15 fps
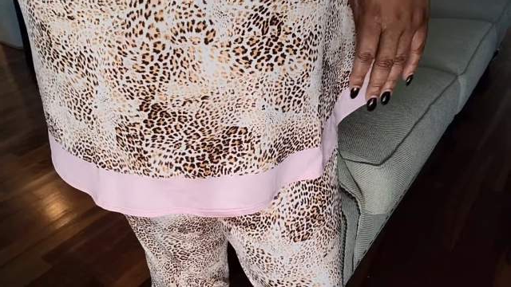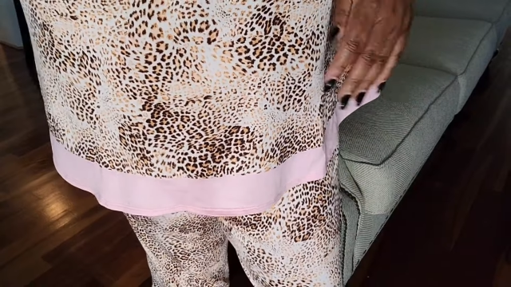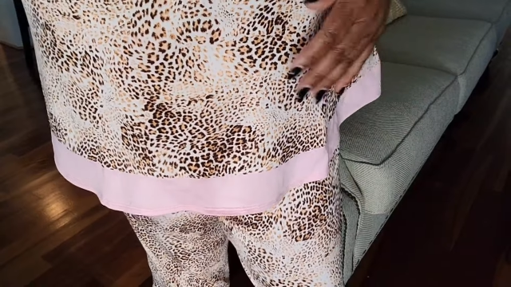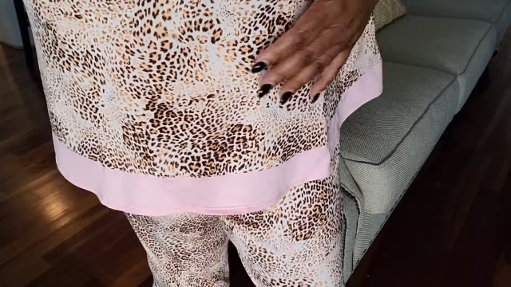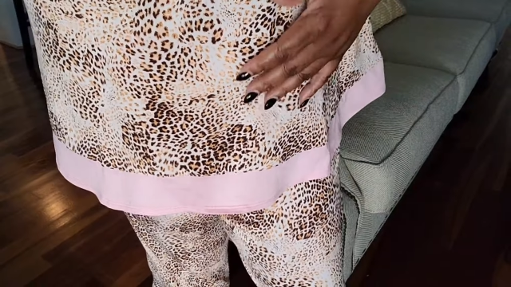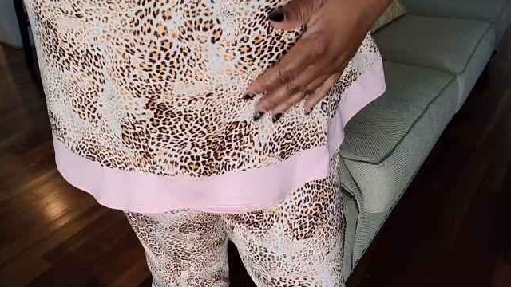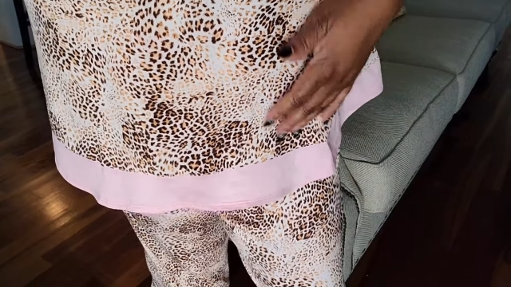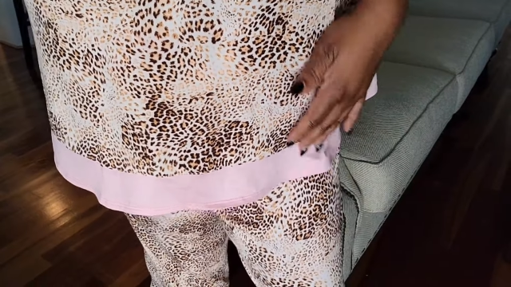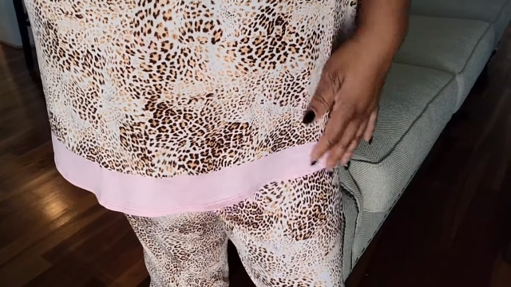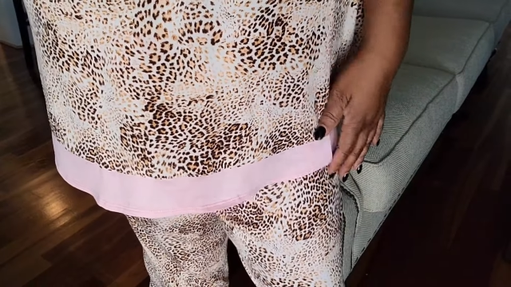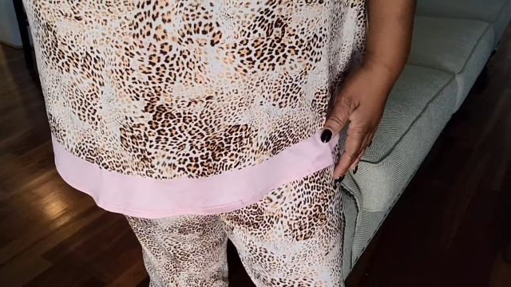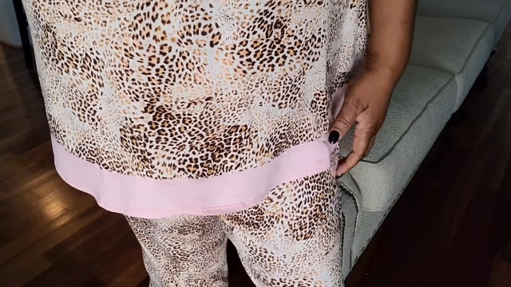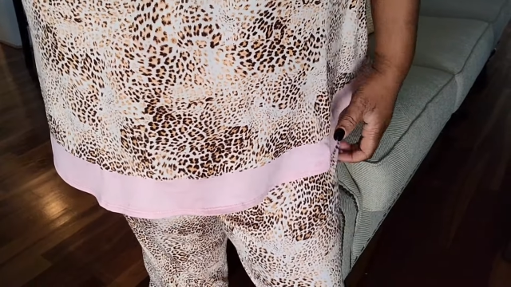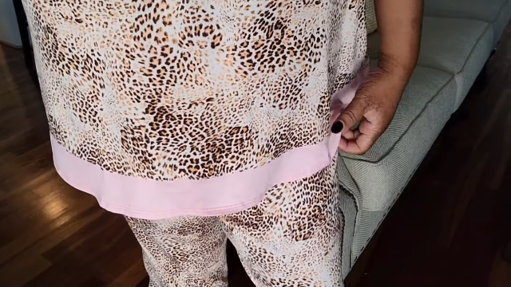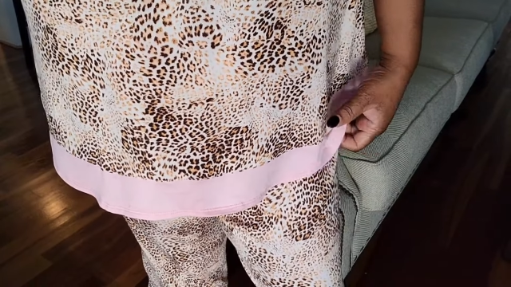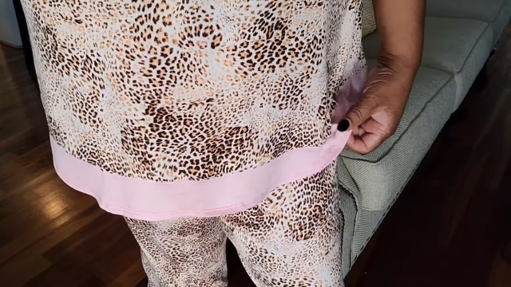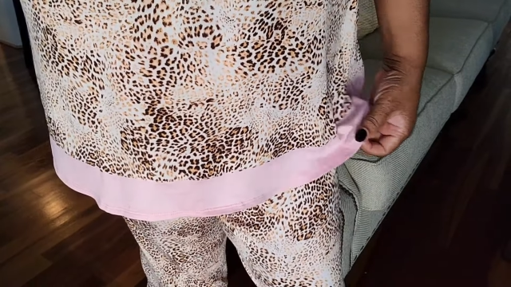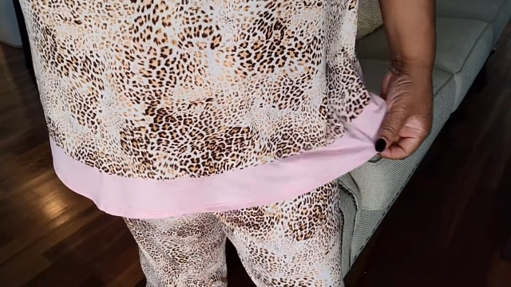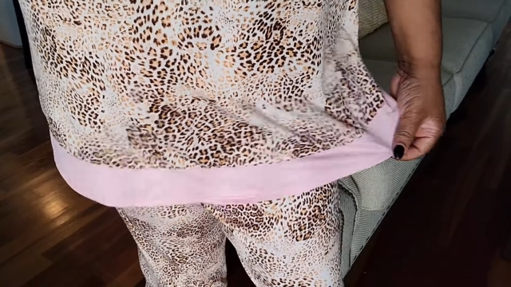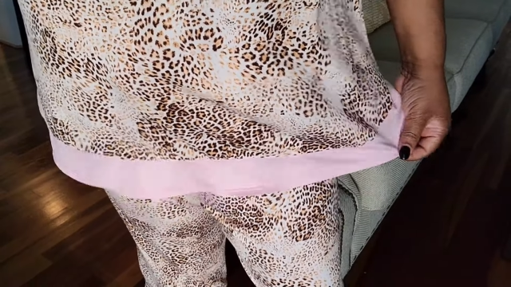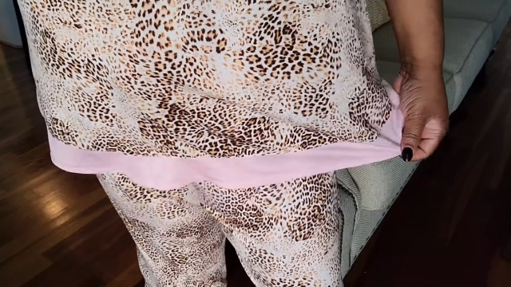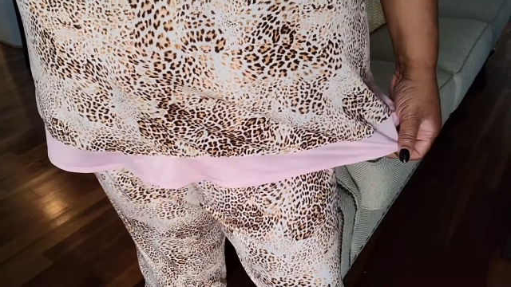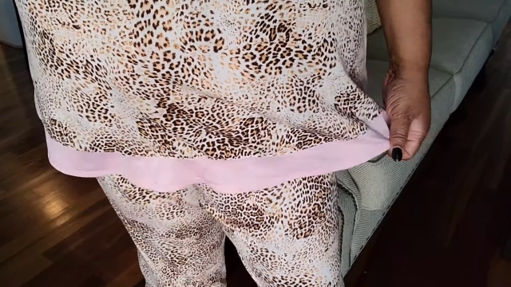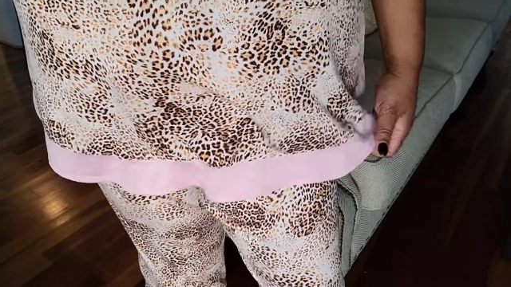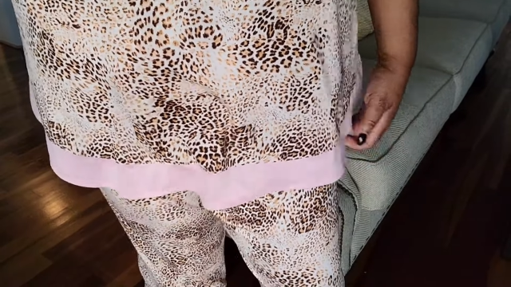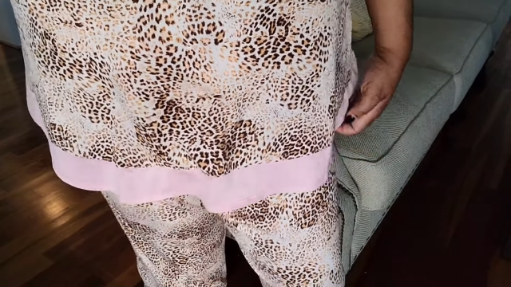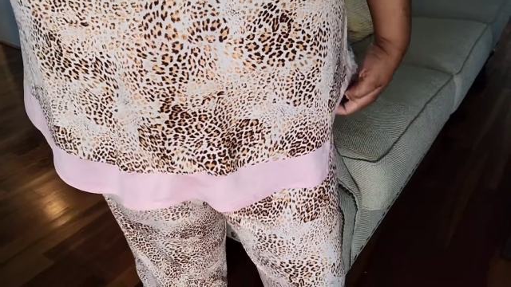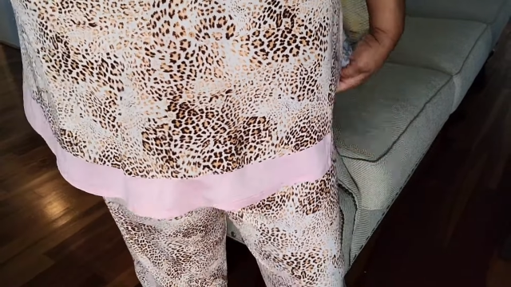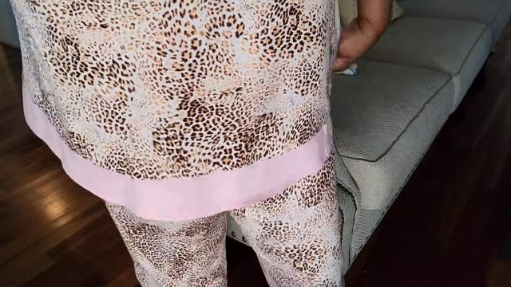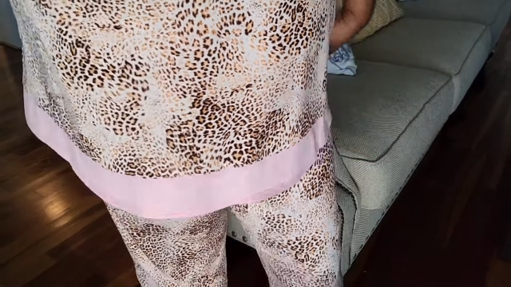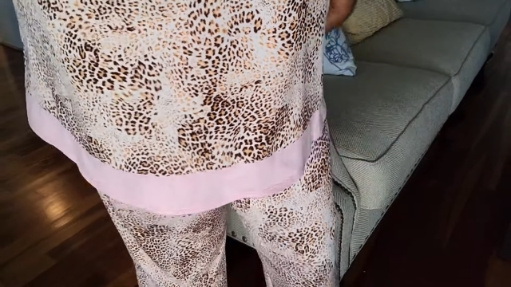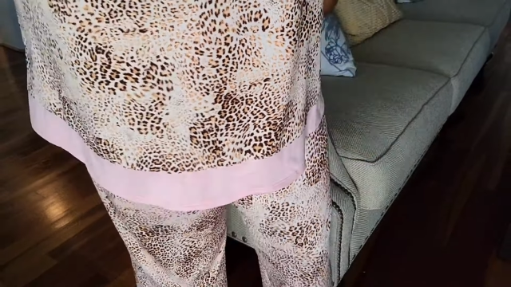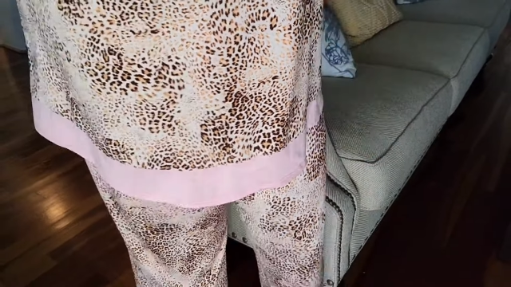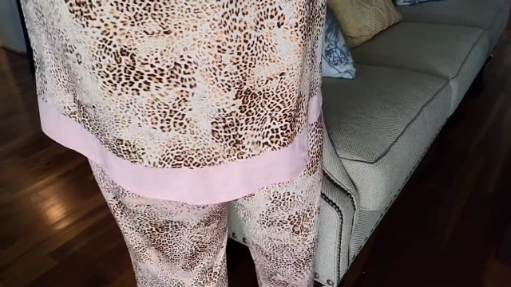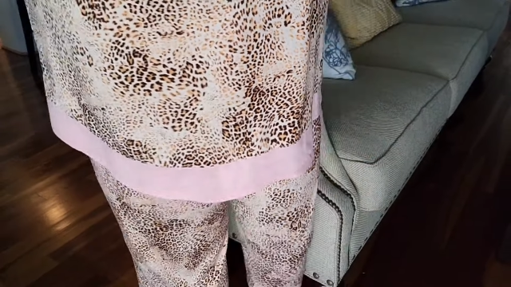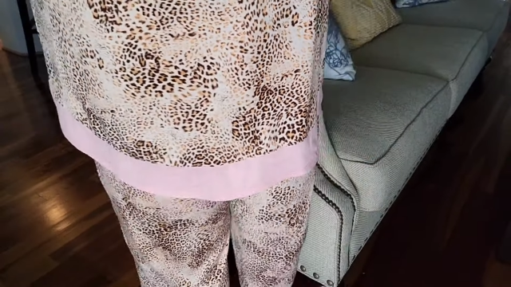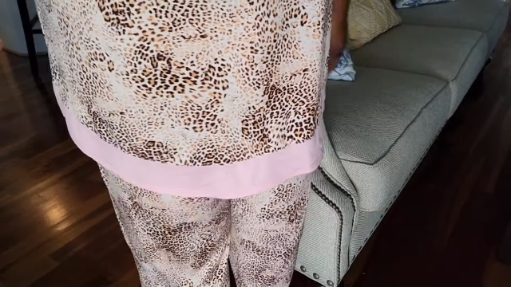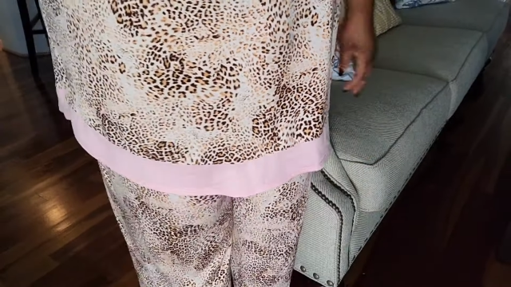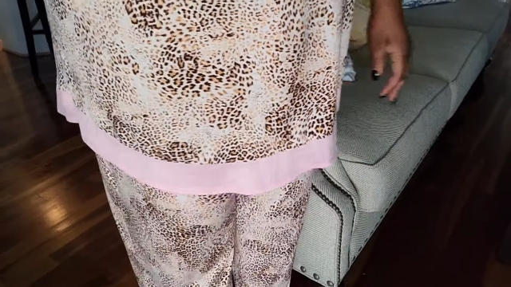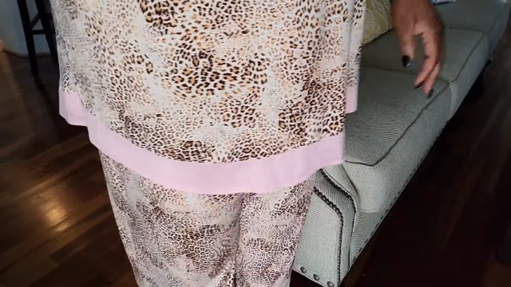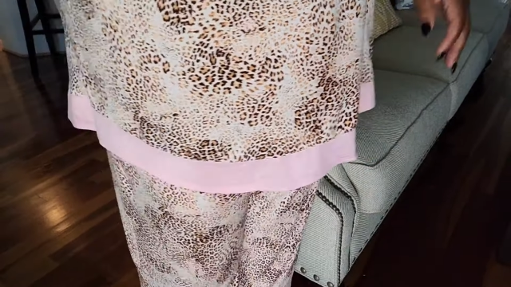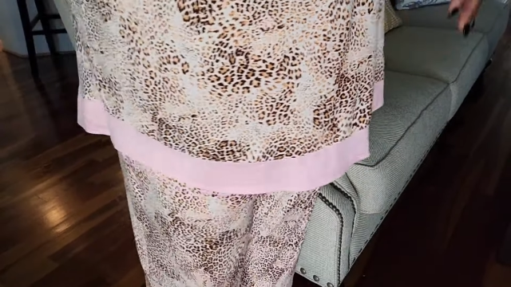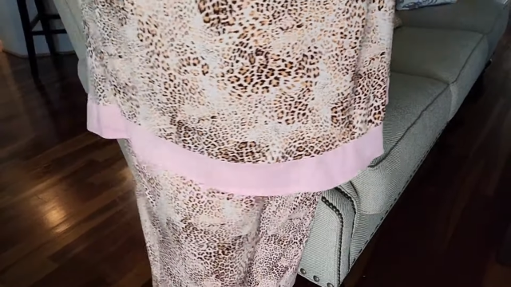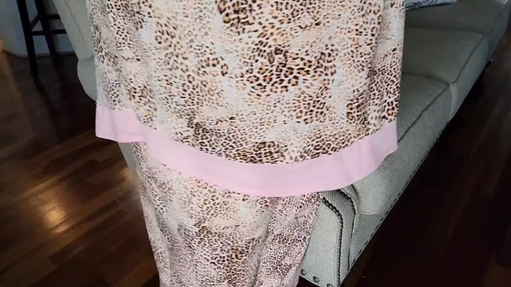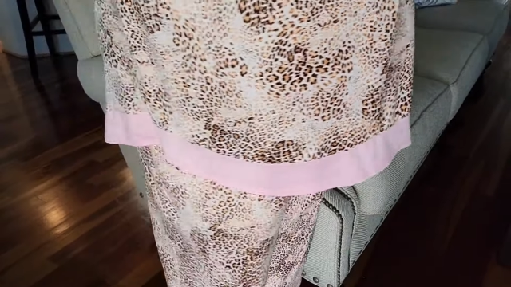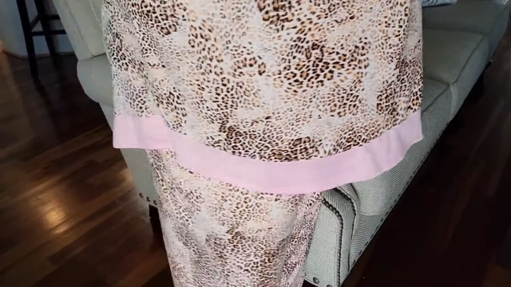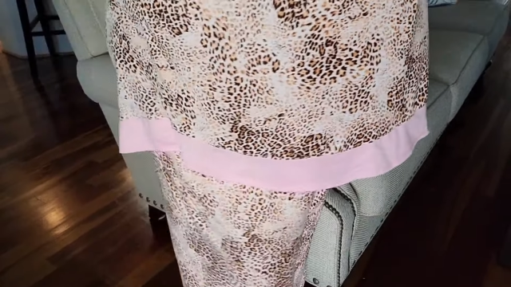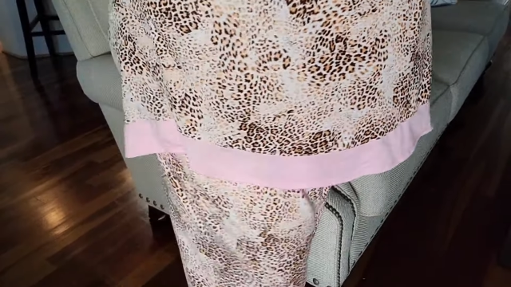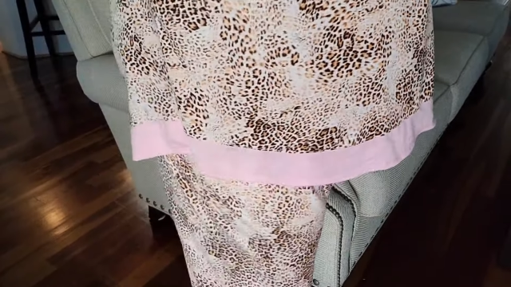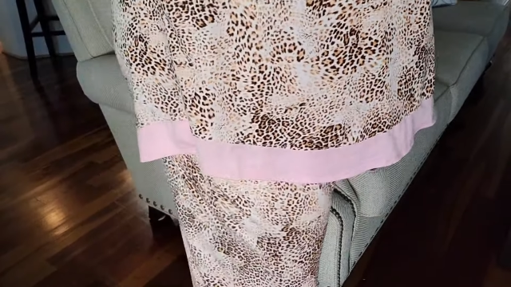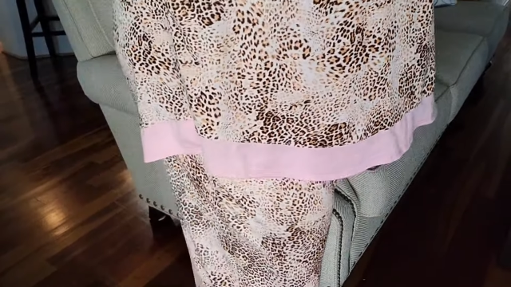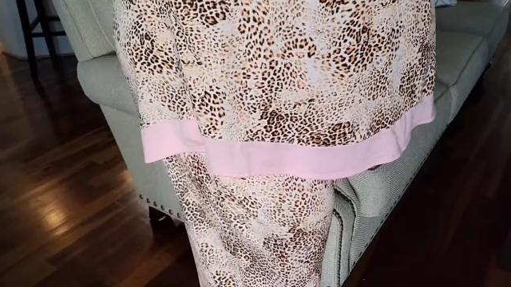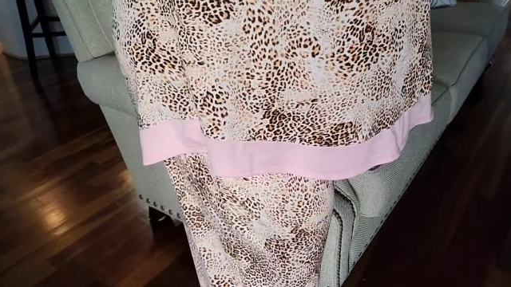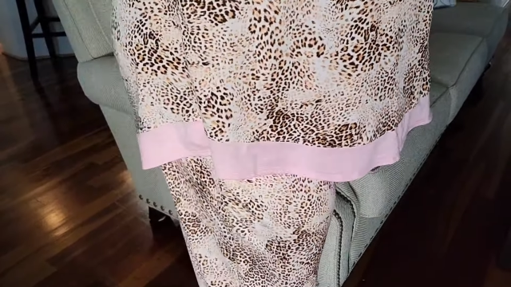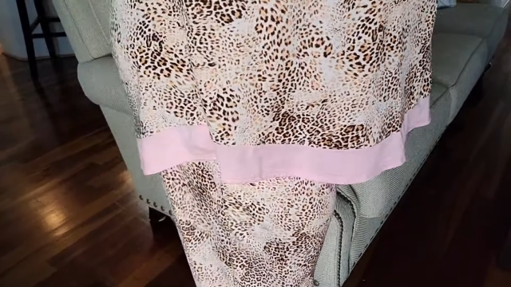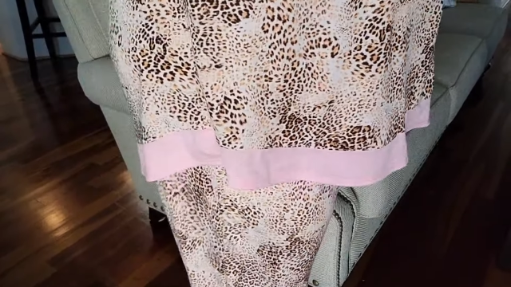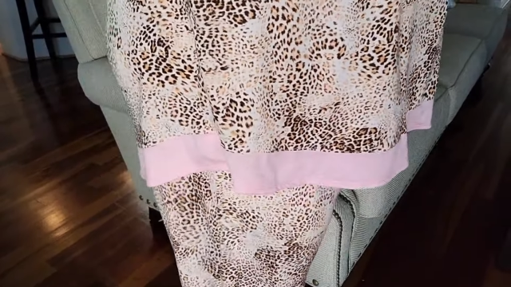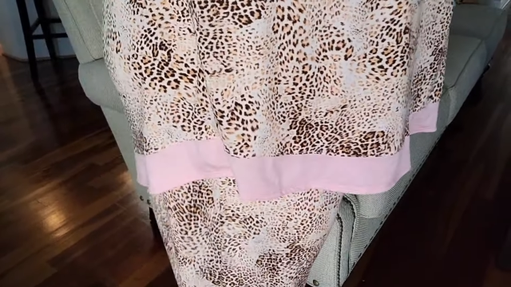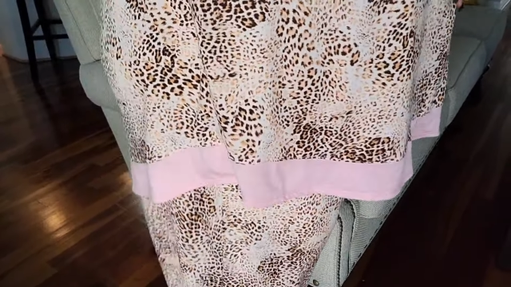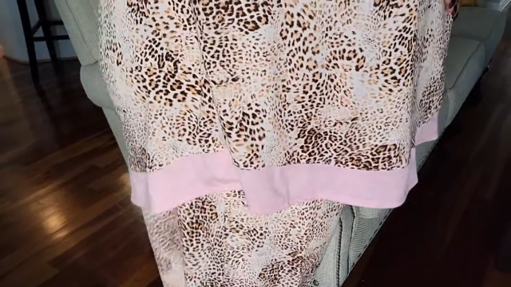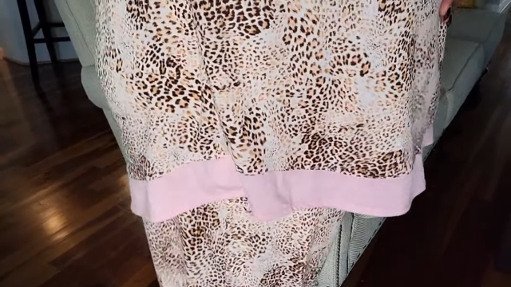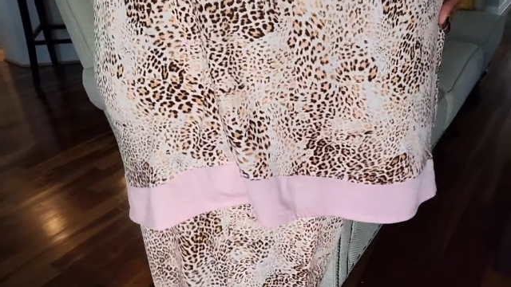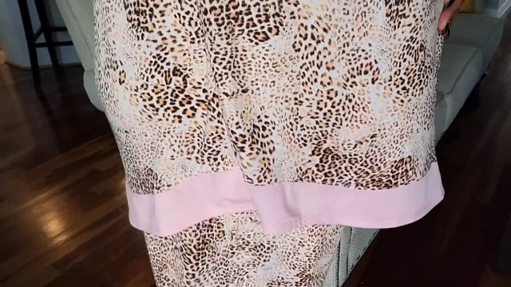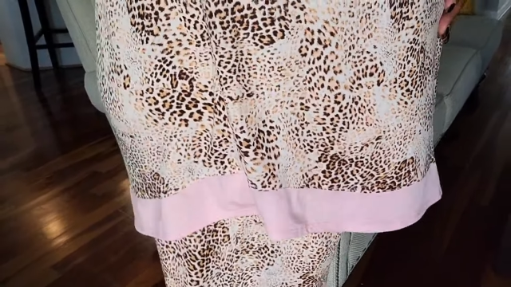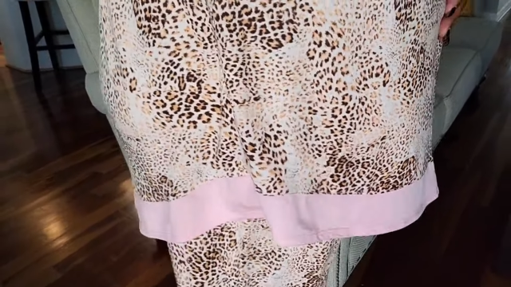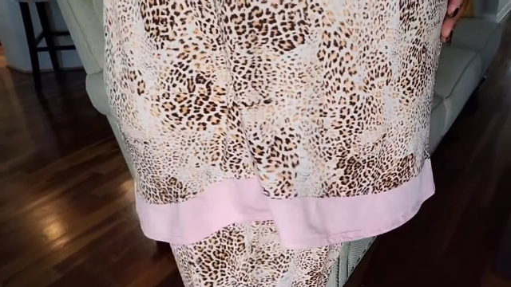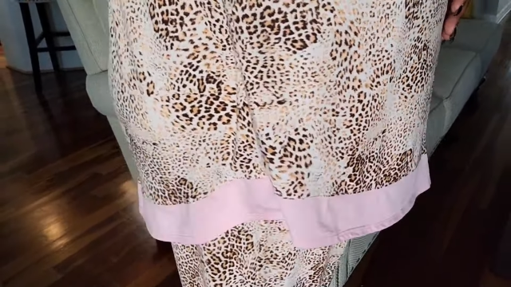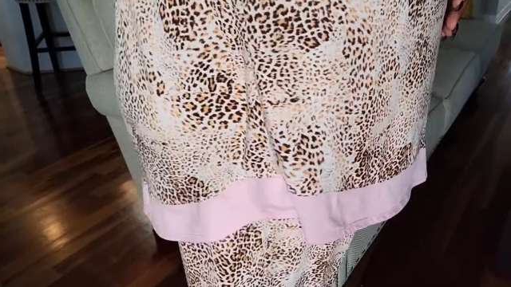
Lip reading: No face is visible, so there are no lips to read.